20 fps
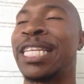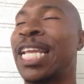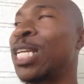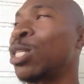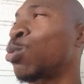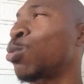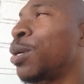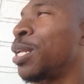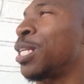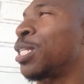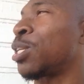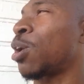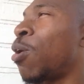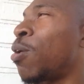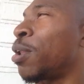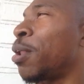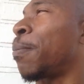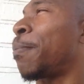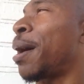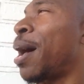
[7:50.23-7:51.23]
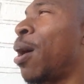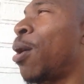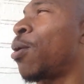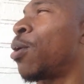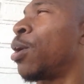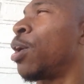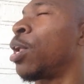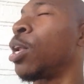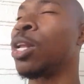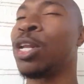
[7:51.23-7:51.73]
That's what it's all about,
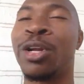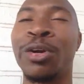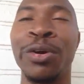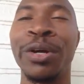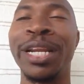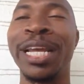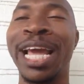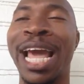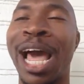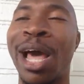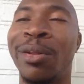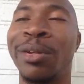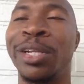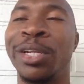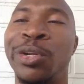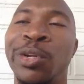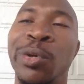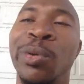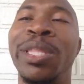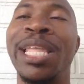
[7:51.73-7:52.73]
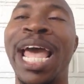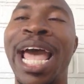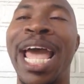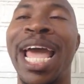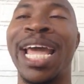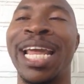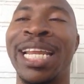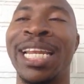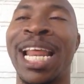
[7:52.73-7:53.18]
learning how to do that.